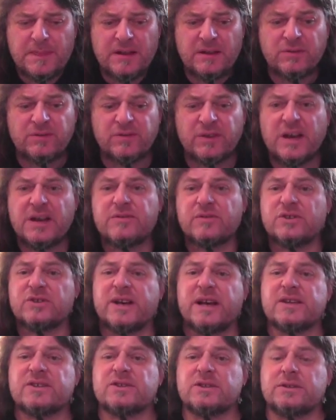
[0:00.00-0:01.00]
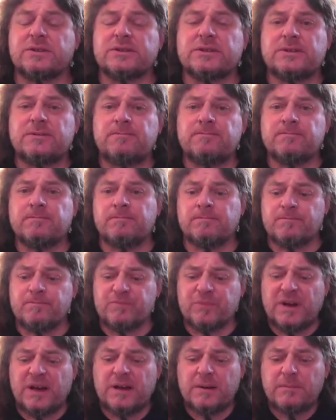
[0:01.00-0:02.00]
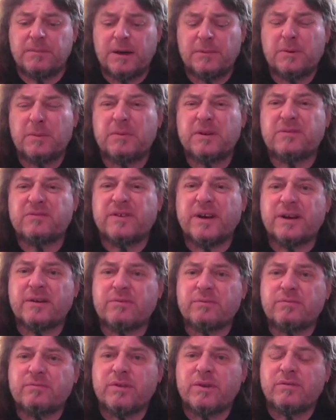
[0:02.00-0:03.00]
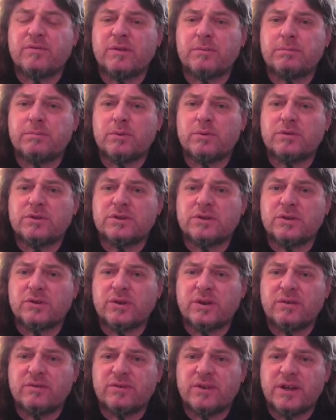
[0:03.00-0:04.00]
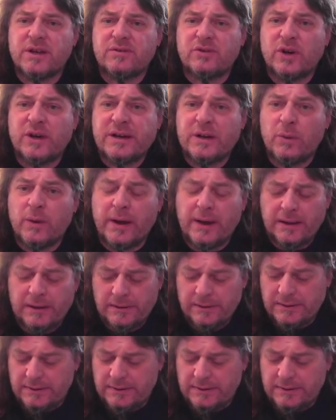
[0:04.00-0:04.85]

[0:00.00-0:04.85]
The flavour is excellent. I'm a big fan of the Bhut Jolokia flavour anyway.